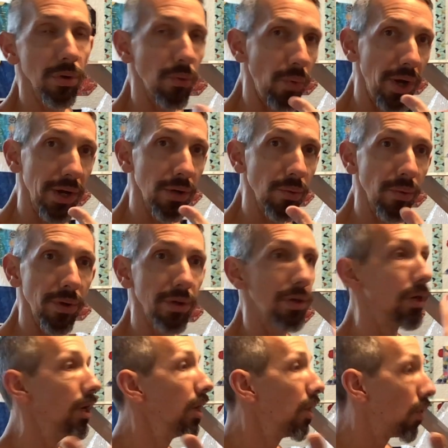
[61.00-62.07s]
a wider one,
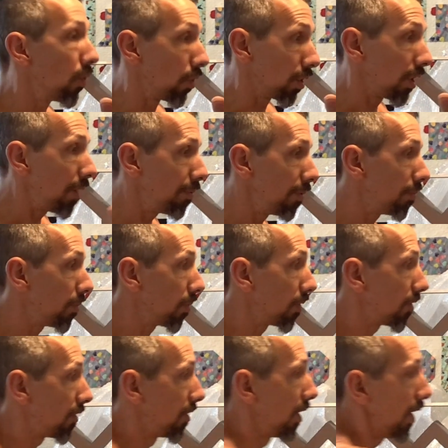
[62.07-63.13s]
or a couple
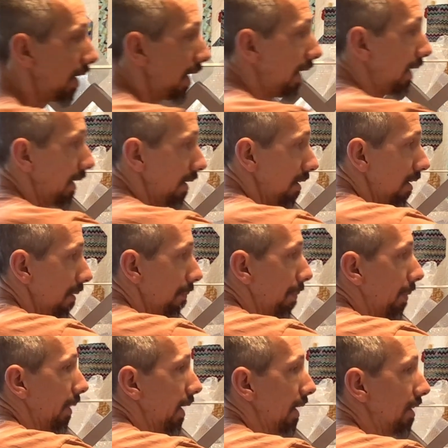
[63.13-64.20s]
boards. And it
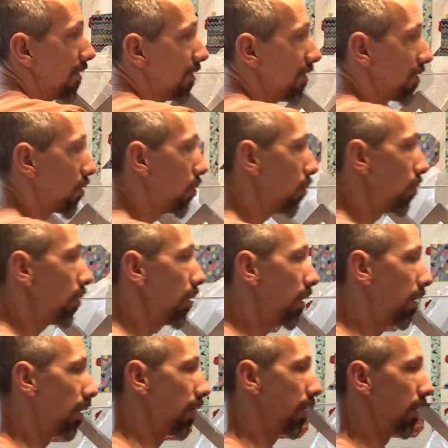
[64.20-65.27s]
and this is cool
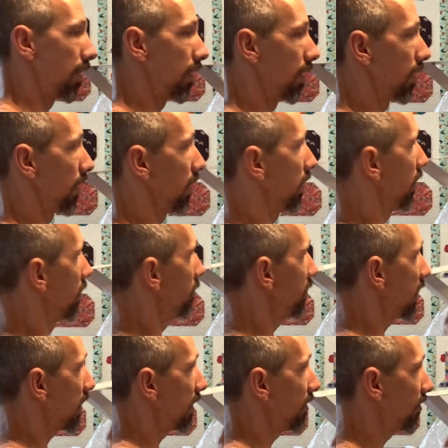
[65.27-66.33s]

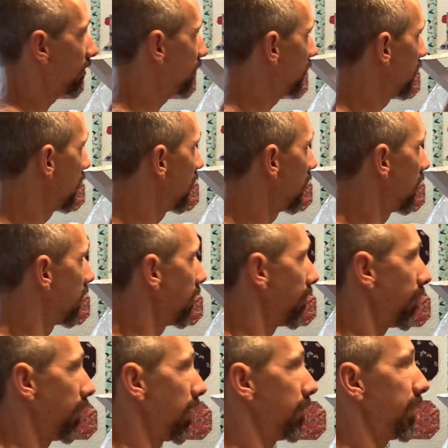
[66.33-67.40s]
because
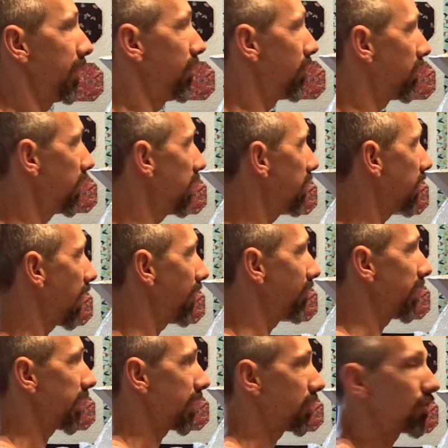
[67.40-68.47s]
I mean you could either have
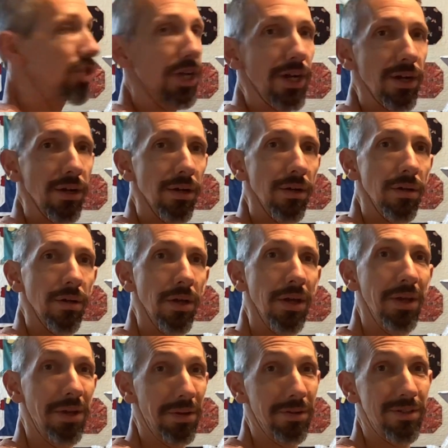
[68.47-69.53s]
like a chair,
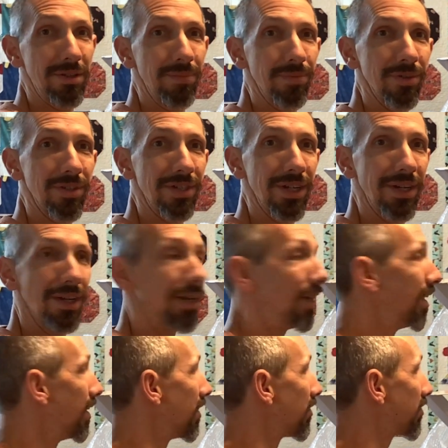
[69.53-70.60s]
a super
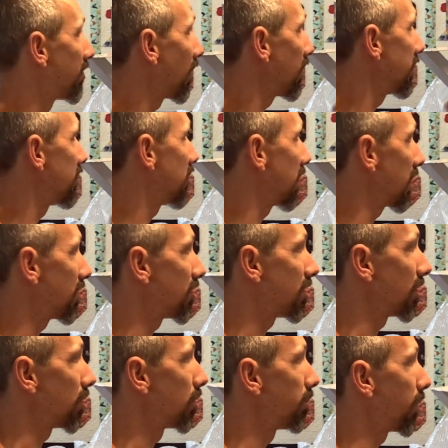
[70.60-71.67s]
solid chair, just
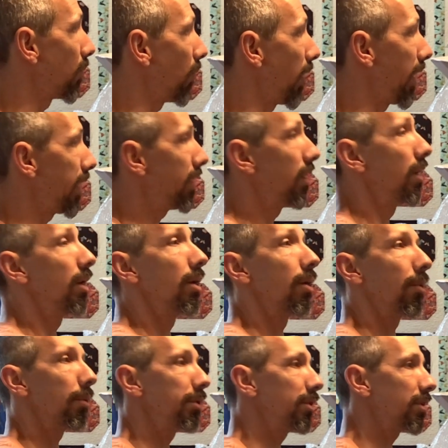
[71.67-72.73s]
a little bit wide,
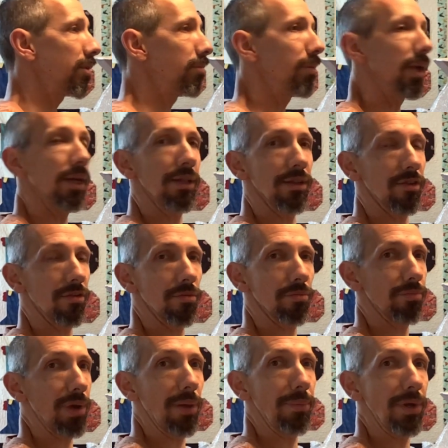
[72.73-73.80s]
or you could make this
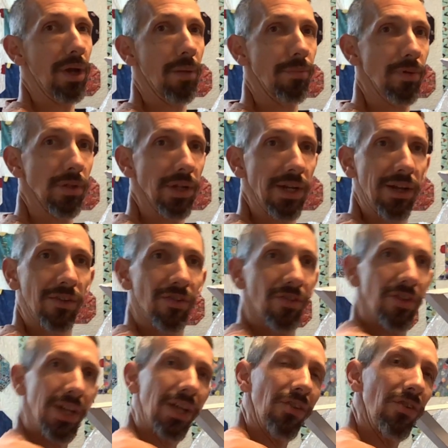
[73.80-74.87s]
probably up to like
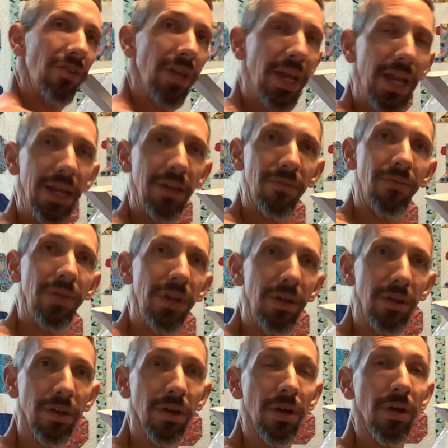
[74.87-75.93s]
six to eight
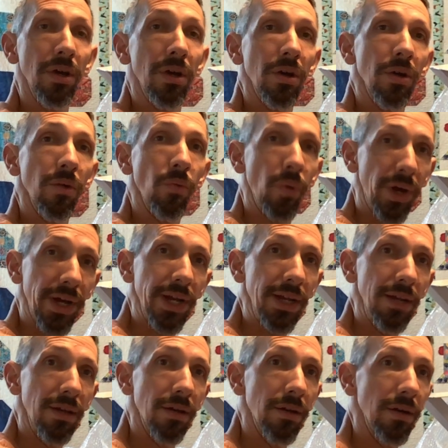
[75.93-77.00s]
feet
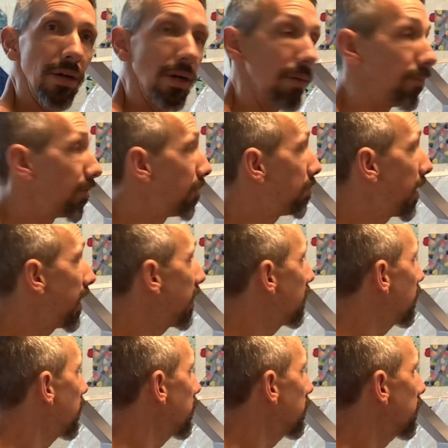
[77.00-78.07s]
wide, um, depending
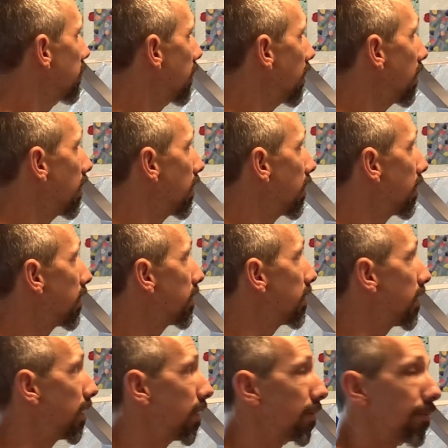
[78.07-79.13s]
on the
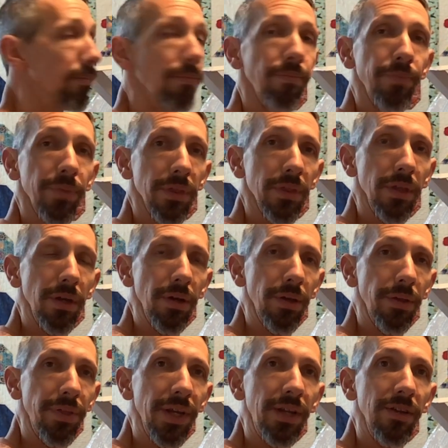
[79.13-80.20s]
the the
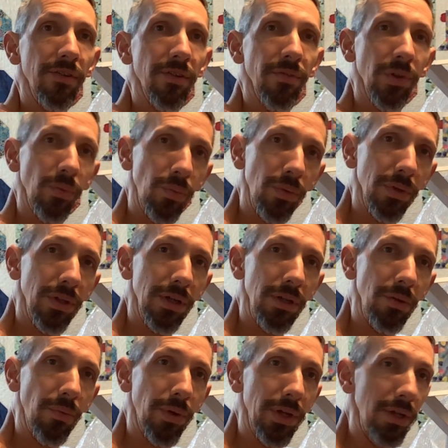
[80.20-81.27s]
thickness of the wood that
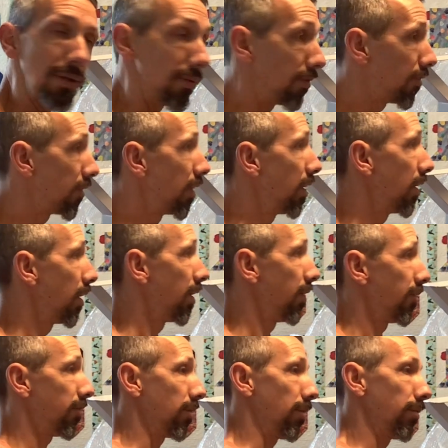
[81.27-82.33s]
you want to use.
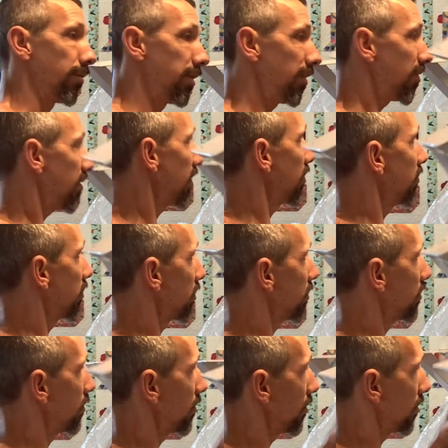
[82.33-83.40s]
So these things
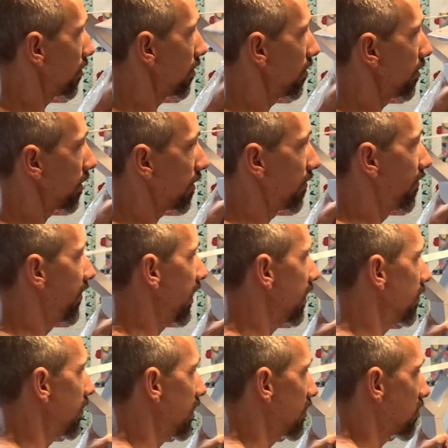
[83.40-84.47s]
look
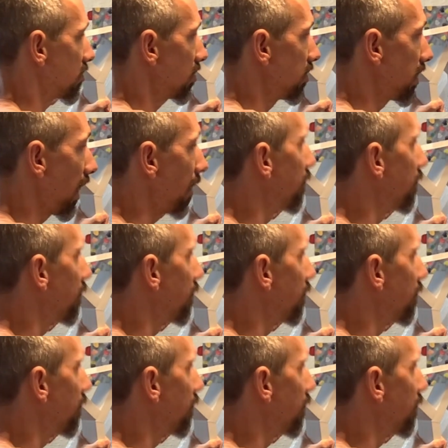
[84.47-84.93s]
very sturdy. I